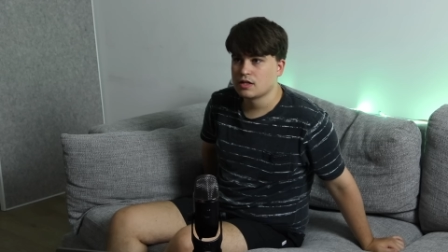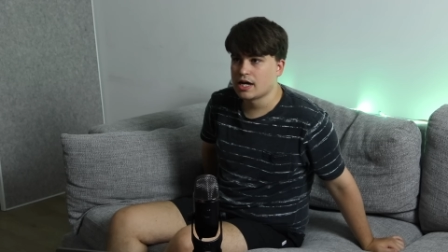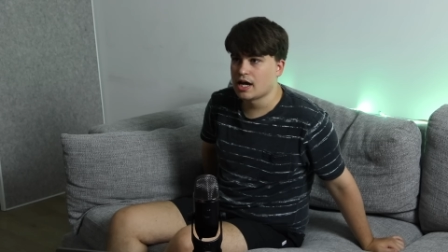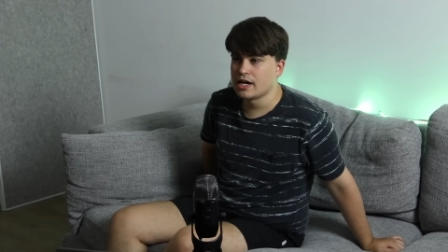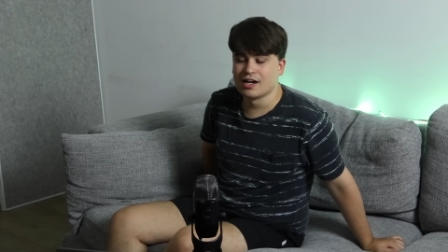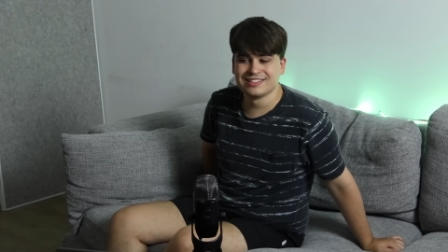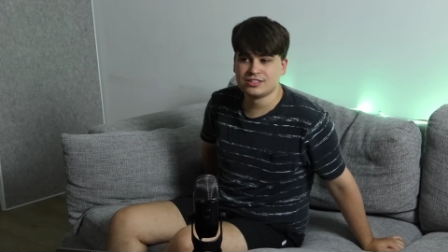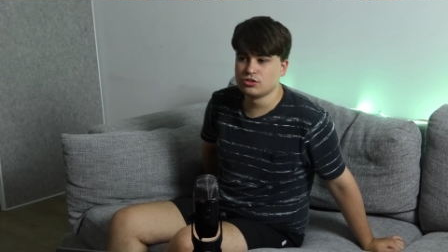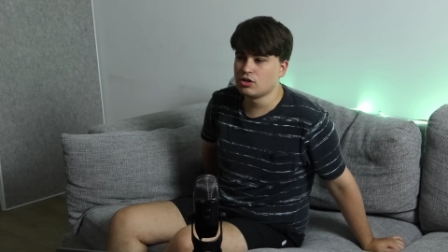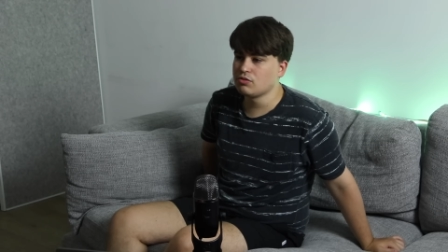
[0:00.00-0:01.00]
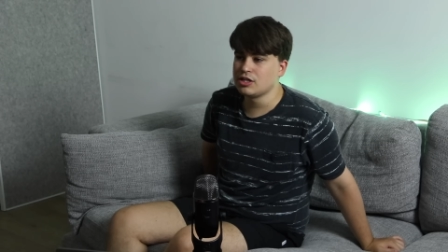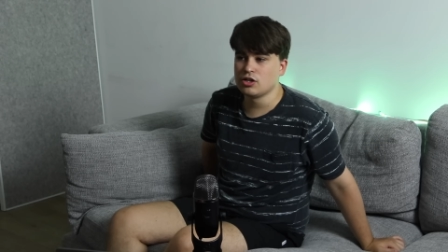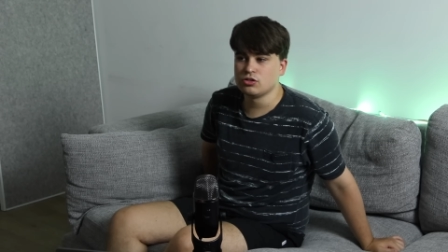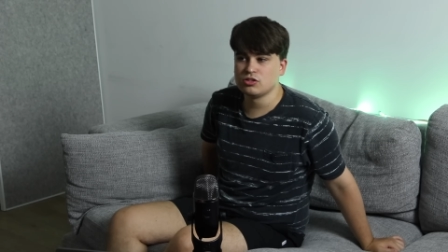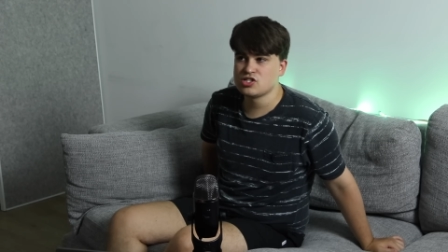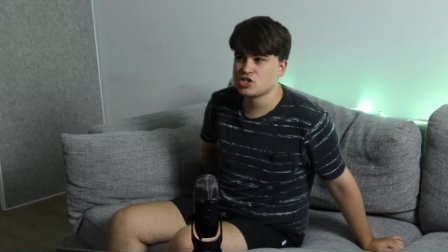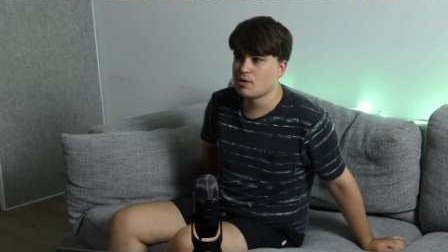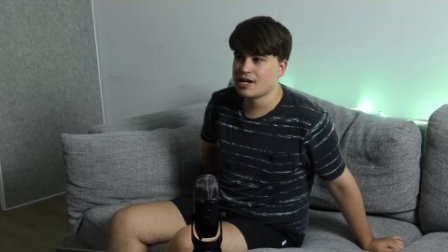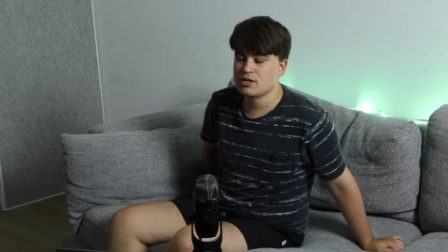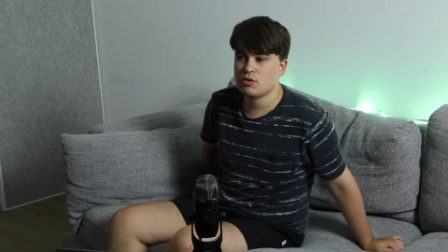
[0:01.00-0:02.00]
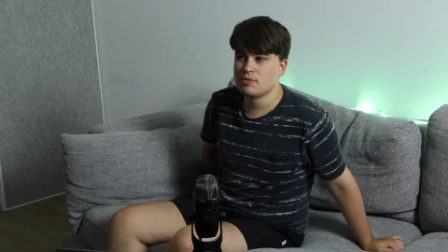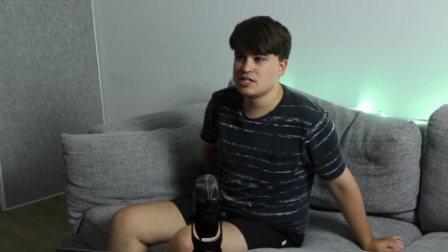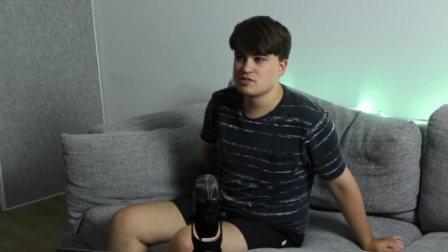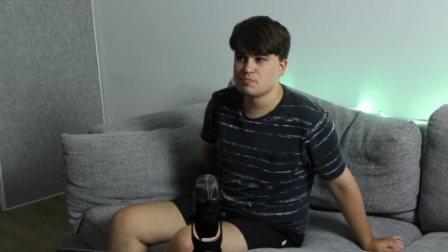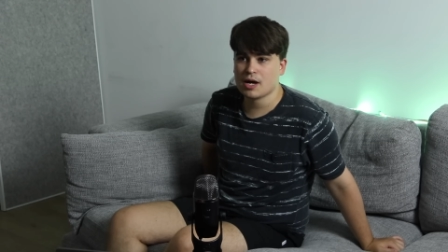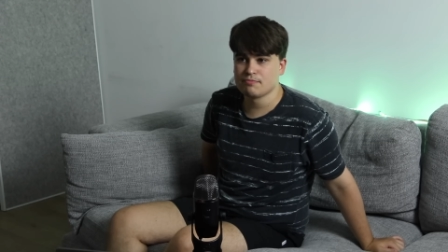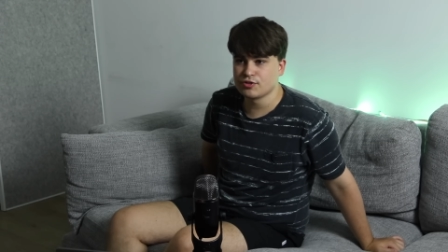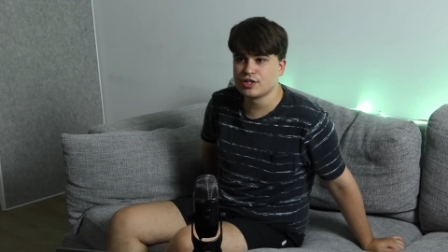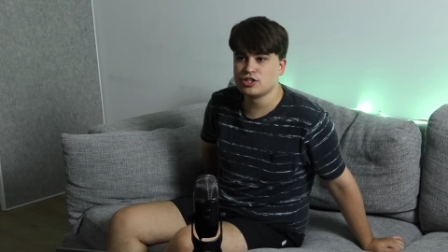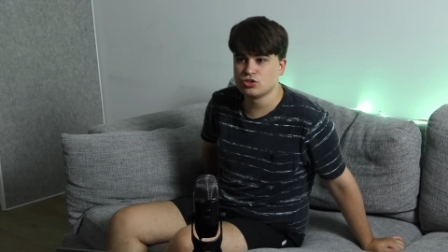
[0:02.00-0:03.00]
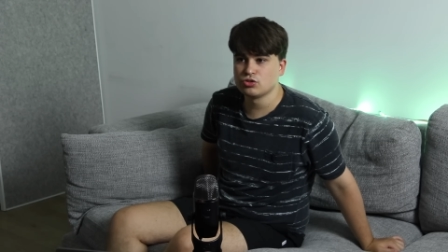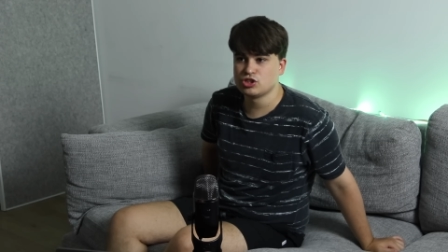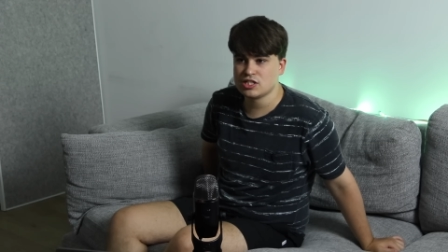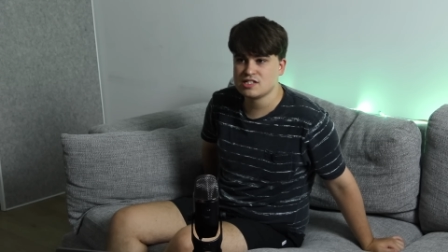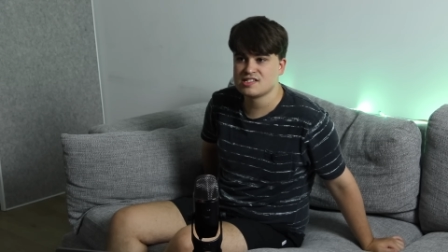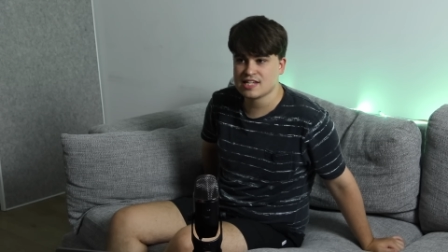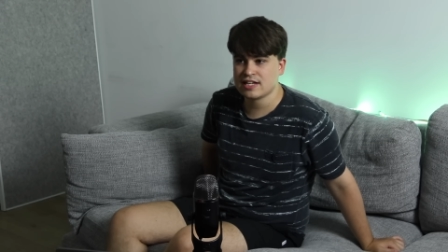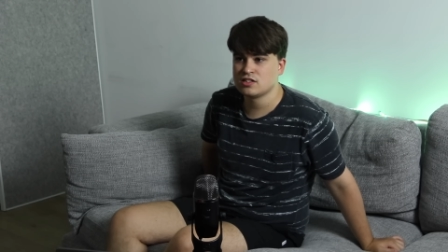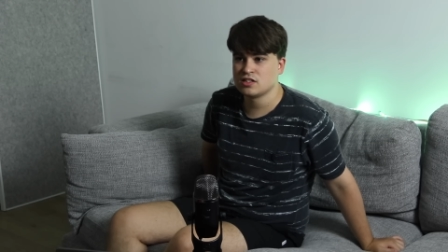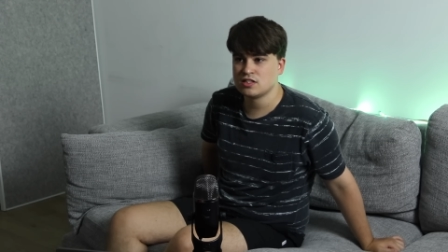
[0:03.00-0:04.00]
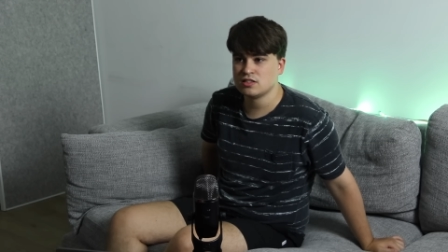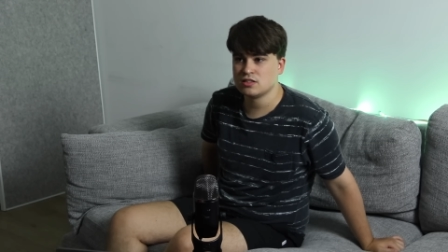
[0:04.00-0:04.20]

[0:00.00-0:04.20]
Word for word: I, I, I still don't really know who this Joanne woman is, but I'm pretty sure she is Satan